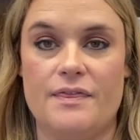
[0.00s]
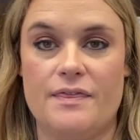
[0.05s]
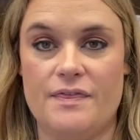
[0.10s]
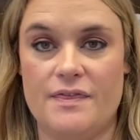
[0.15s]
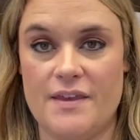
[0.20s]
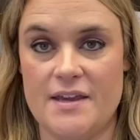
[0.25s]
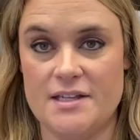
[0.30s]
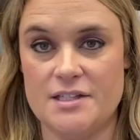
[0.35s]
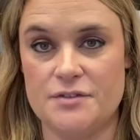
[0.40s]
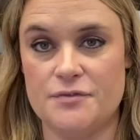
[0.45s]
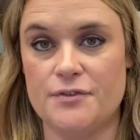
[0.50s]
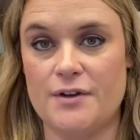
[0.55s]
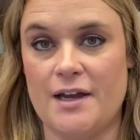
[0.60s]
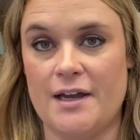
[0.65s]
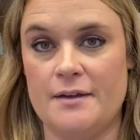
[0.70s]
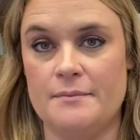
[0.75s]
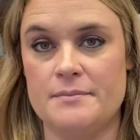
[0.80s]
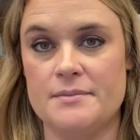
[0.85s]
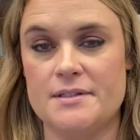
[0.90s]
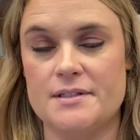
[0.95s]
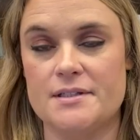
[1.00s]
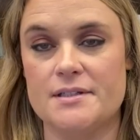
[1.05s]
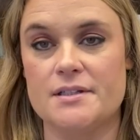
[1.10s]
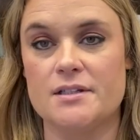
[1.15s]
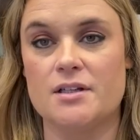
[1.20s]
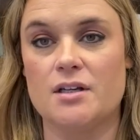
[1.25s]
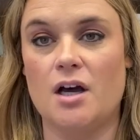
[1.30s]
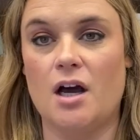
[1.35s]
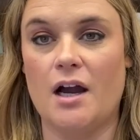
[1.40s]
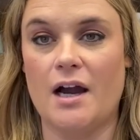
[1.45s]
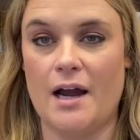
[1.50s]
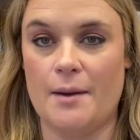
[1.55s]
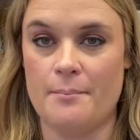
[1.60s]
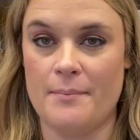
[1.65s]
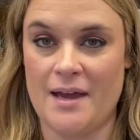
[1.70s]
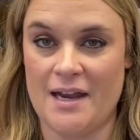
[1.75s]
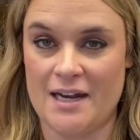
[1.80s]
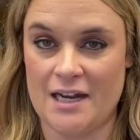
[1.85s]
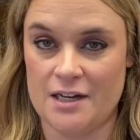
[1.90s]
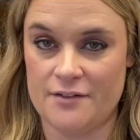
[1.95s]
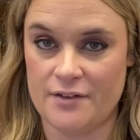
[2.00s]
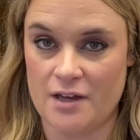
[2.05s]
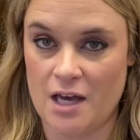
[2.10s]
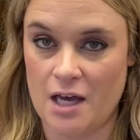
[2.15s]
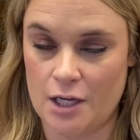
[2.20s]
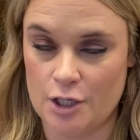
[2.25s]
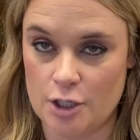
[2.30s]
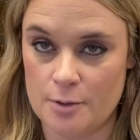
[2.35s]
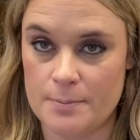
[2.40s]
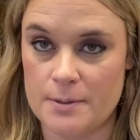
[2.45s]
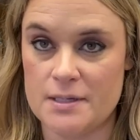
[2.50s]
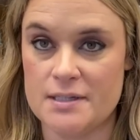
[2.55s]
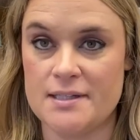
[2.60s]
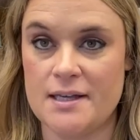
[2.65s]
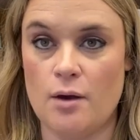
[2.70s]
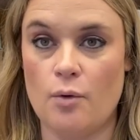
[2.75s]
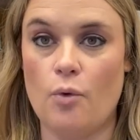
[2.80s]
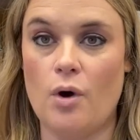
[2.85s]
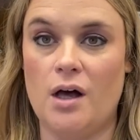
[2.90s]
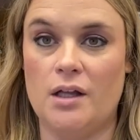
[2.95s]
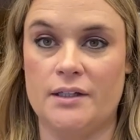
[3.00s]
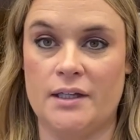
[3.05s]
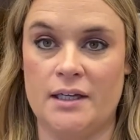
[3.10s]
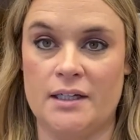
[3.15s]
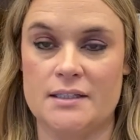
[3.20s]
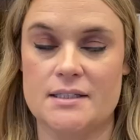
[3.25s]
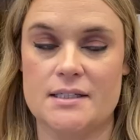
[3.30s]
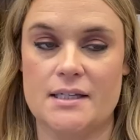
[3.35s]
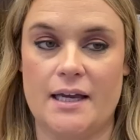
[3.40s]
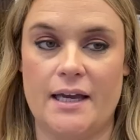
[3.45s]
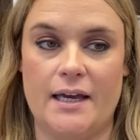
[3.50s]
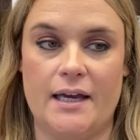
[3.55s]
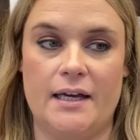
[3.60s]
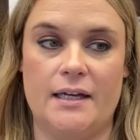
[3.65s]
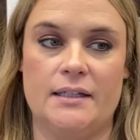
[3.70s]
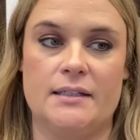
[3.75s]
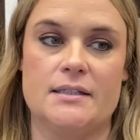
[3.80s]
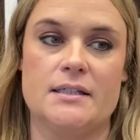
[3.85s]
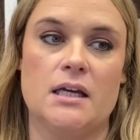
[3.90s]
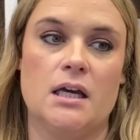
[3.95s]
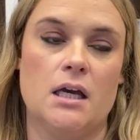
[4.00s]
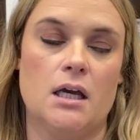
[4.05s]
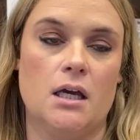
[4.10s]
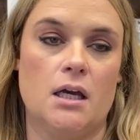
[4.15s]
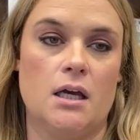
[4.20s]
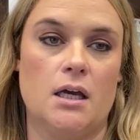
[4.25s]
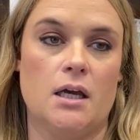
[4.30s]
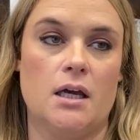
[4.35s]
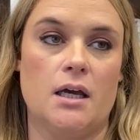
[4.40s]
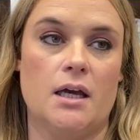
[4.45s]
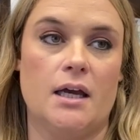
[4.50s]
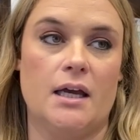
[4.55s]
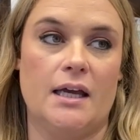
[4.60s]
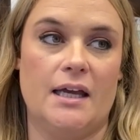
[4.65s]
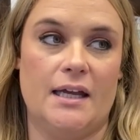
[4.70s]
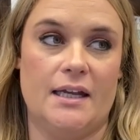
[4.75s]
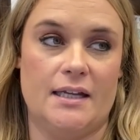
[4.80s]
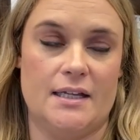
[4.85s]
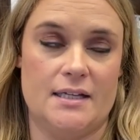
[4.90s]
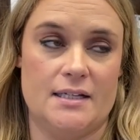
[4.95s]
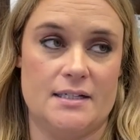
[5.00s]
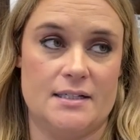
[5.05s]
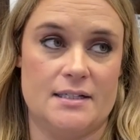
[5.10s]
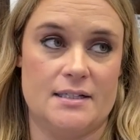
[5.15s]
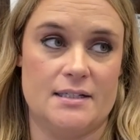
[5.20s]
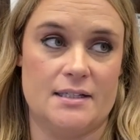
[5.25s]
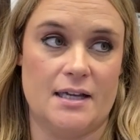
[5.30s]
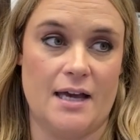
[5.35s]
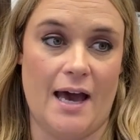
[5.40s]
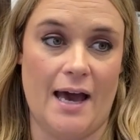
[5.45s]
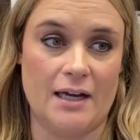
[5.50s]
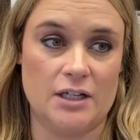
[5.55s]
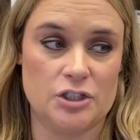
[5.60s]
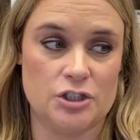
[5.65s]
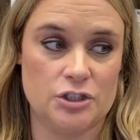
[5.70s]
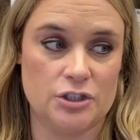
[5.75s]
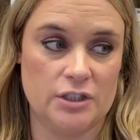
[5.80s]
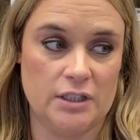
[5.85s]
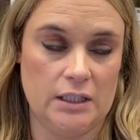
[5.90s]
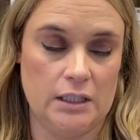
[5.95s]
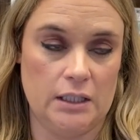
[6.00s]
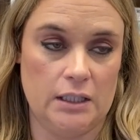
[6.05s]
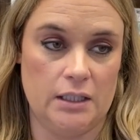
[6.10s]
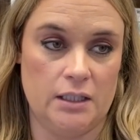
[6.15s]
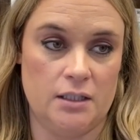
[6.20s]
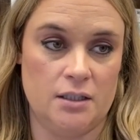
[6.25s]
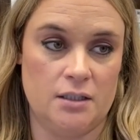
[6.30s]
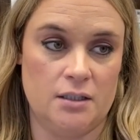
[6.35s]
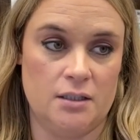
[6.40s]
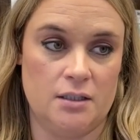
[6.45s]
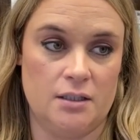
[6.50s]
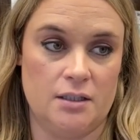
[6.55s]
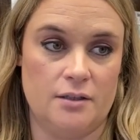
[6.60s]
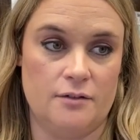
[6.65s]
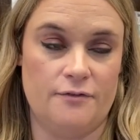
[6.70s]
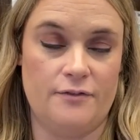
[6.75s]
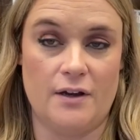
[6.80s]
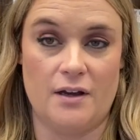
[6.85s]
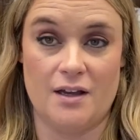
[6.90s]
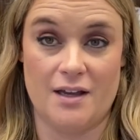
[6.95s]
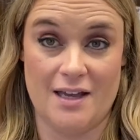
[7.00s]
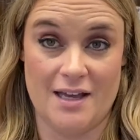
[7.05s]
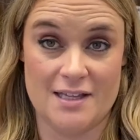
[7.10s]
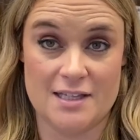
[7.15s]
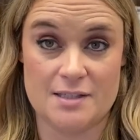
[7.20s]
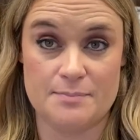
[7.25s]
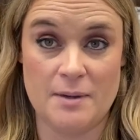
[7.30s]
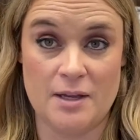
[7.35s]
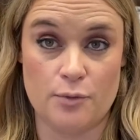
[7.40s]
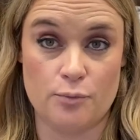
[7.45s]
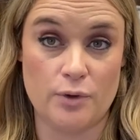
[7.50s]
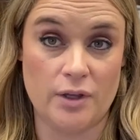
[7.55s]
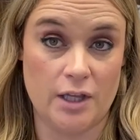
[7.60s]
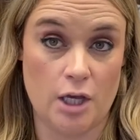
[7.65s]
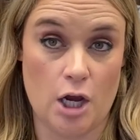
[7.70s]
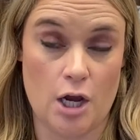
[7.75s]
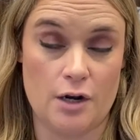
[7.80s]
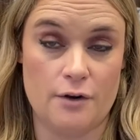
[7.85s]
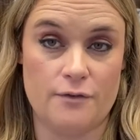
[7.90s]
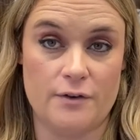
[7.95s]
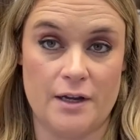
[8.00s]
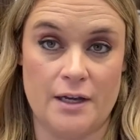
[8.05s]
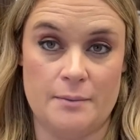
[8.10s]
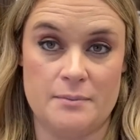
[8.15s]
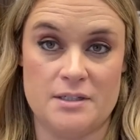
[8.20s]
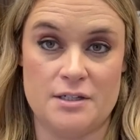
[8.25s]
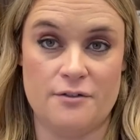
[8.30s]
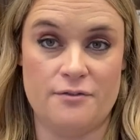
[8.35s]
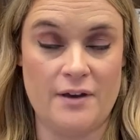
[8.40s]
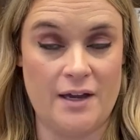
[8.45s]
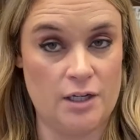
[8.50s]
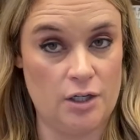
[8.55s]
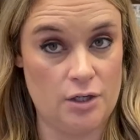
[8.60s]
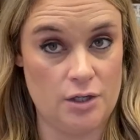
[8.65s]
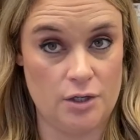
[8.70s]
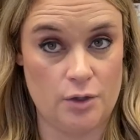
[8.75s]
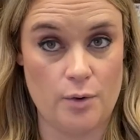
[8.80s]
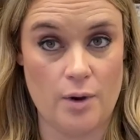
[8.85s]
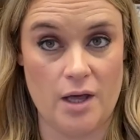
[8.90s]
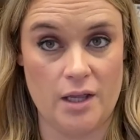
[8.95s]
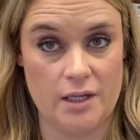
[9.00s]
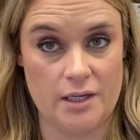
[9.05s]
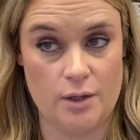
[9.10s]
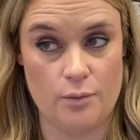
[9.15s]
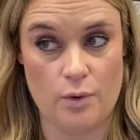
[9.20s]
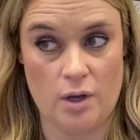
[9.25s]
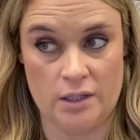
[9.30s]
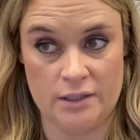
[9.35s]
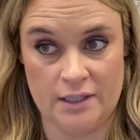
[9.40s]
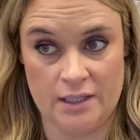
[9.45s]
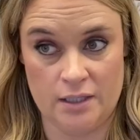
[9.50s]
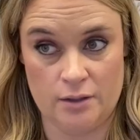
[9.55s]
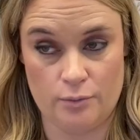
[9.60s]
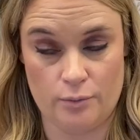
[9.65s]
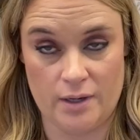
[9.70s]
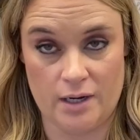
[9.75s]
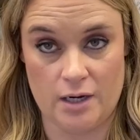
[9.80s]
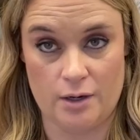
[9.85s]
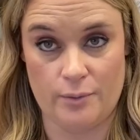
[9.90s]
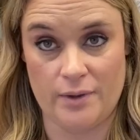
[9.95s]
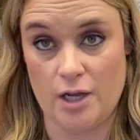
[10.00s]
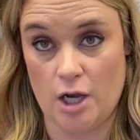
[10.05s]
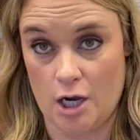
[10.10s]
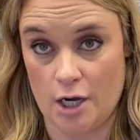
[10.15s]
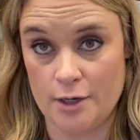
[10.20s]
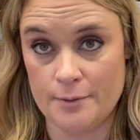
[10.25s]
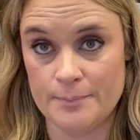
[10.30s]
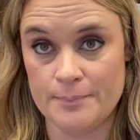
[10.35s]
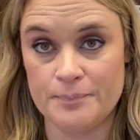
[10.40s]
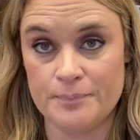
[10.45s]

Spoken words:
These frames are made out of 100% walnut, and it is actually, it's been really hard for him to find good quality walnut where we are.